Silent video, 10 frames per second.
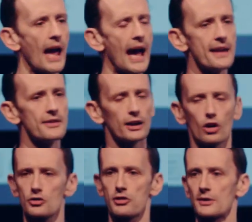And that
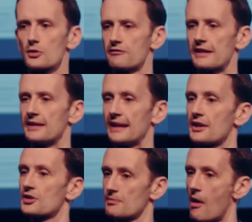contract was written in
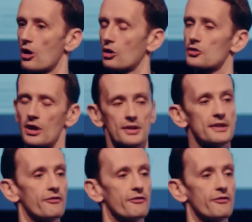a smart contract, it's